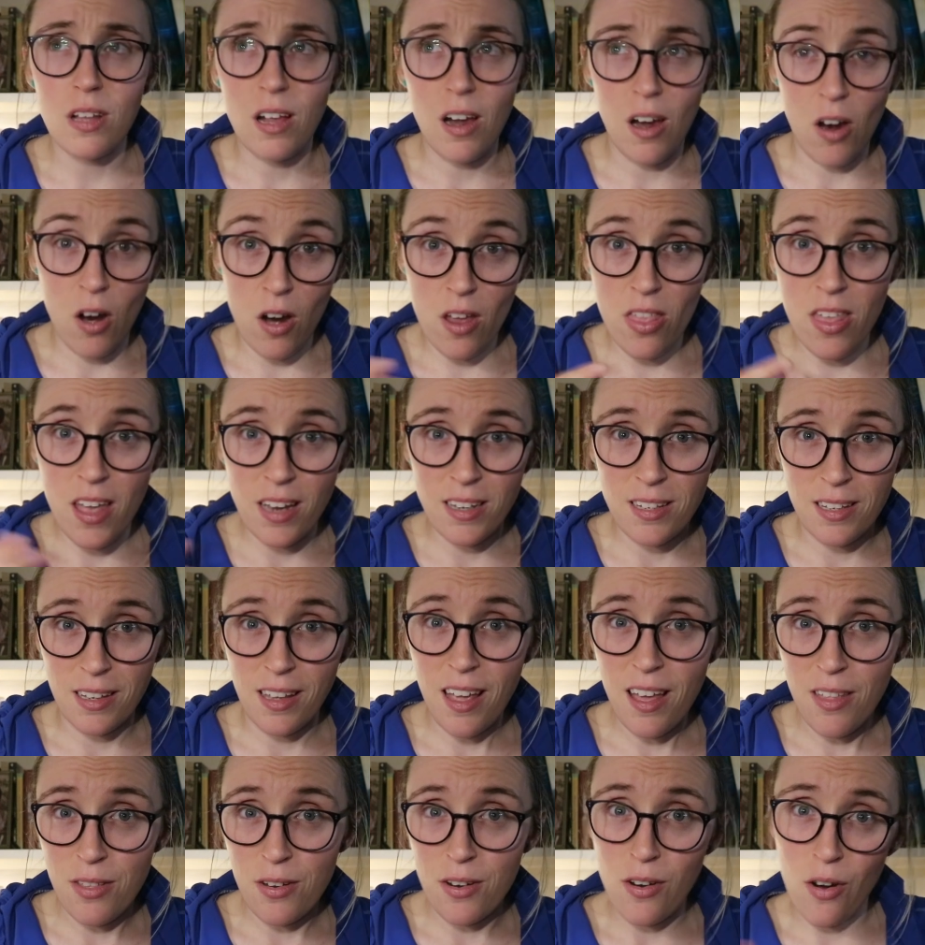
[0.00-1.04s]
Are they
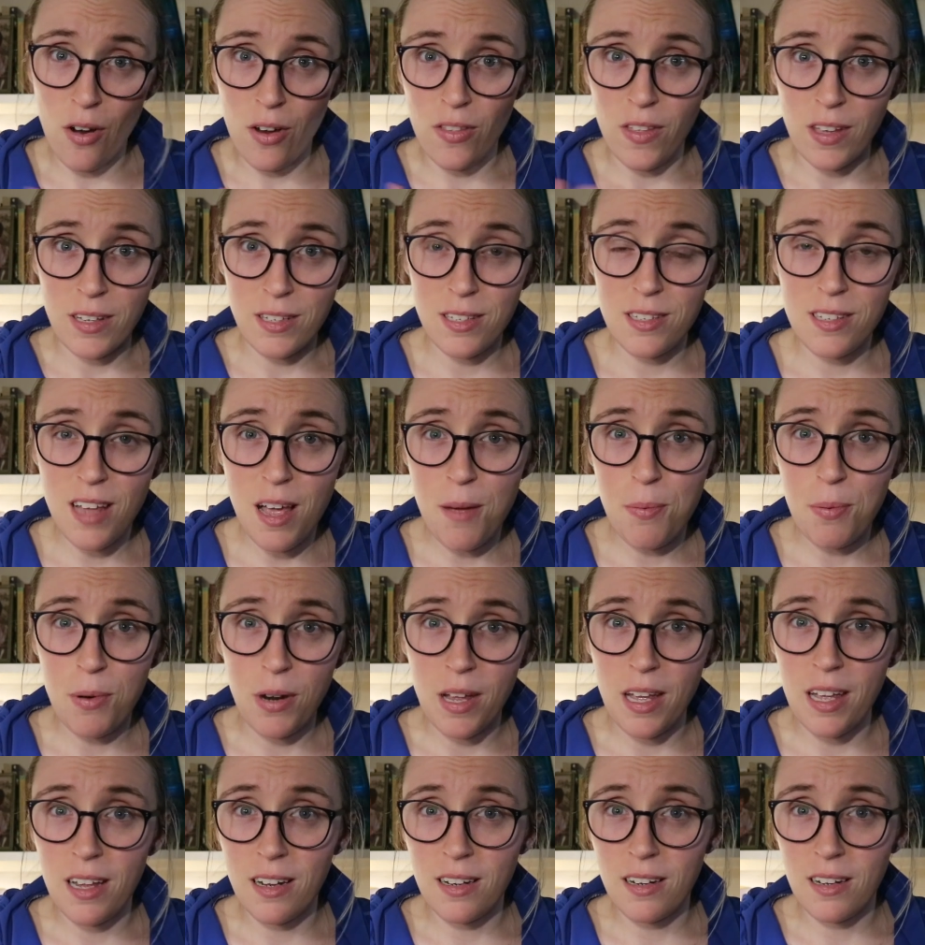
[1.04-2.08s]
together? Are they
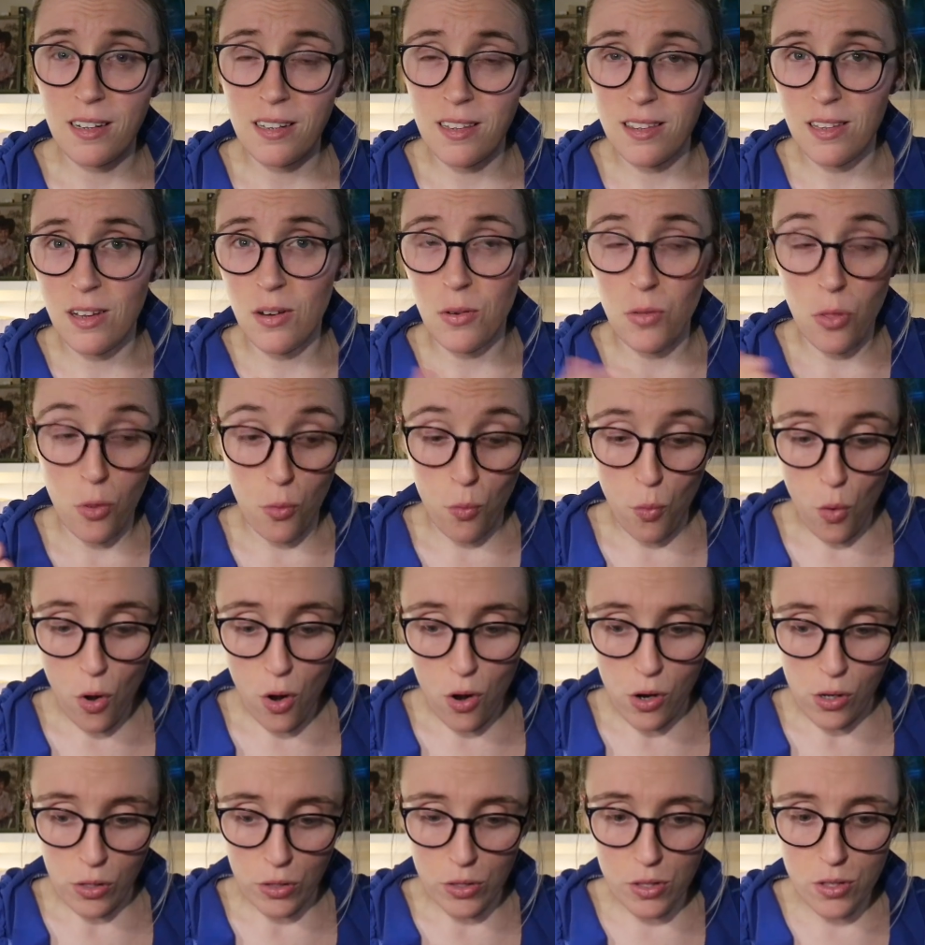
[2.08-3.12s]
separate? The
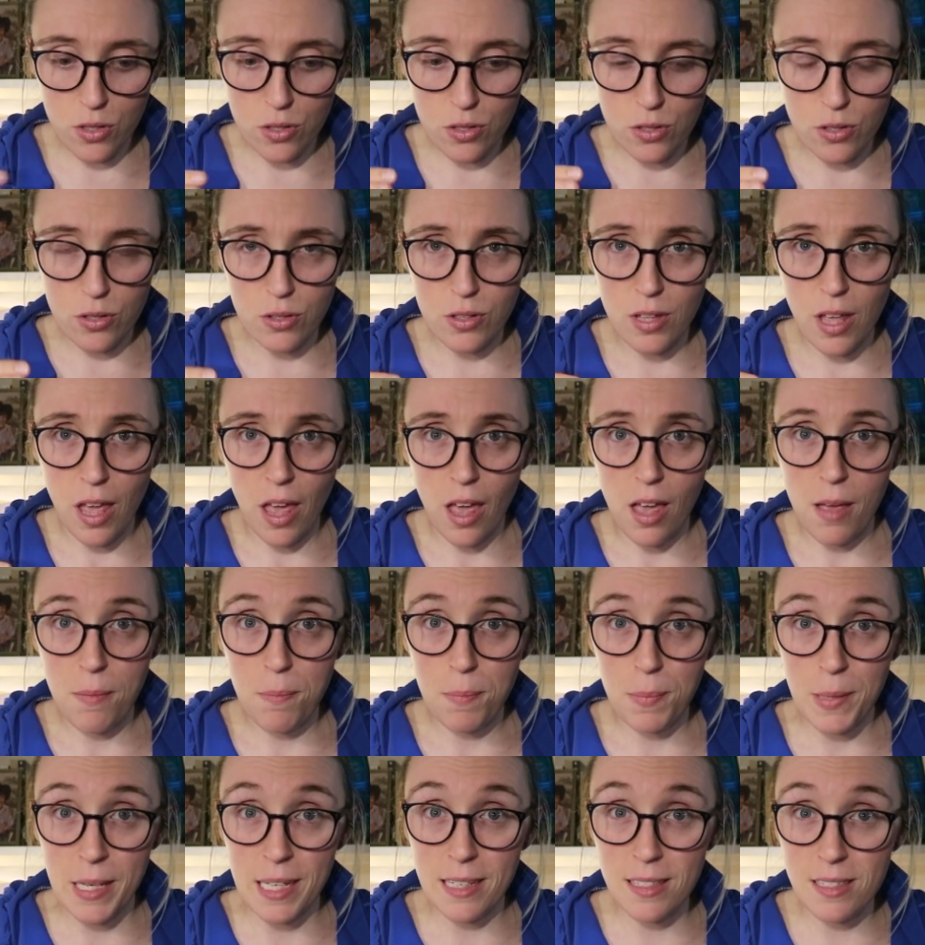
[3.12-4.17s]
worlds, do they
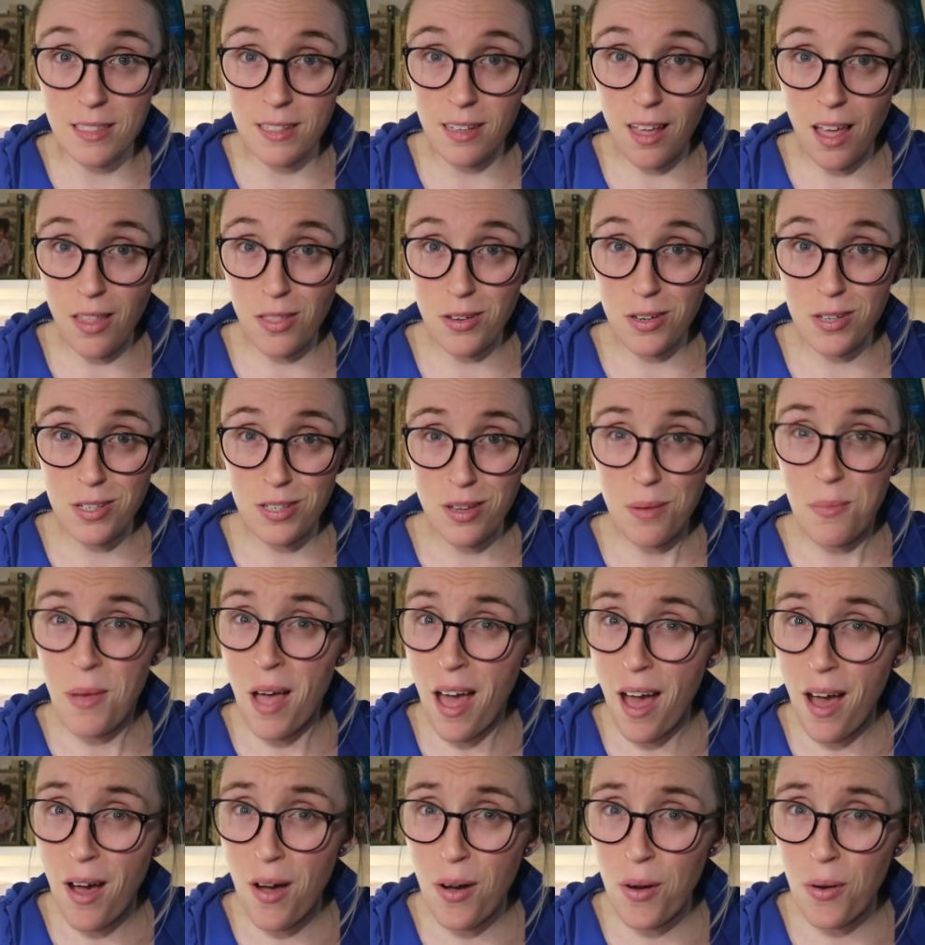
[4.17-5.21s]
piece together
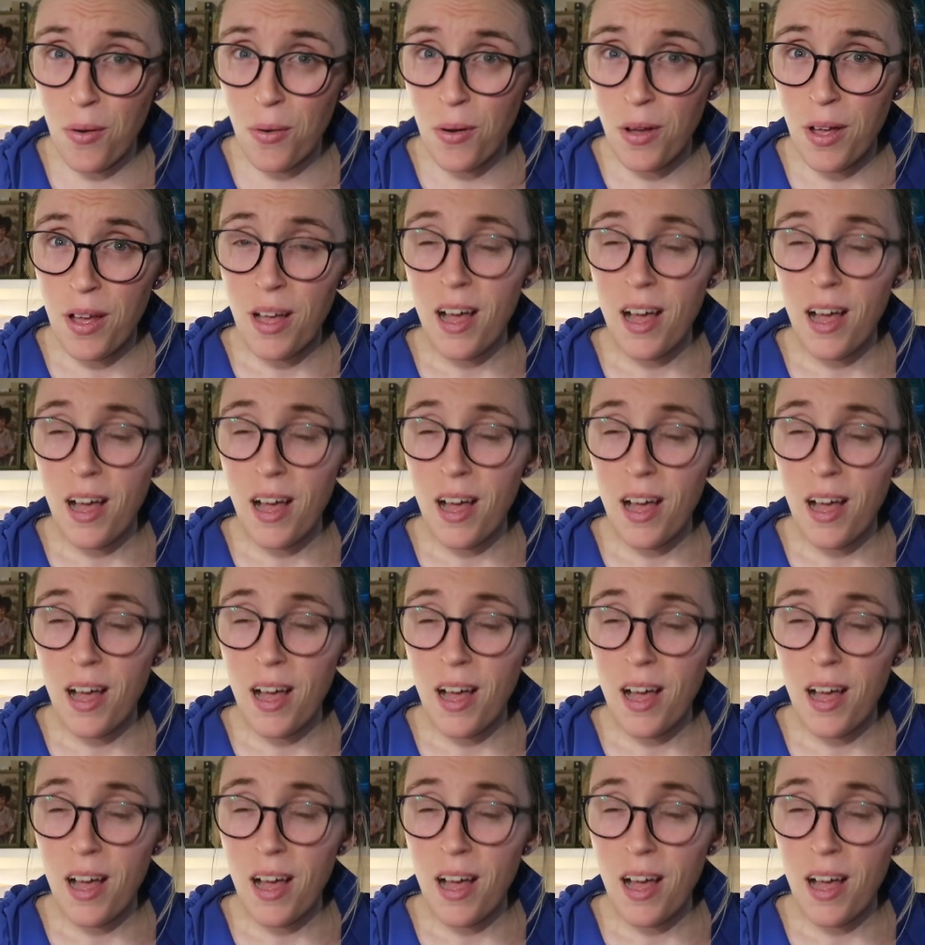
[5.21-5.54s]
somehow?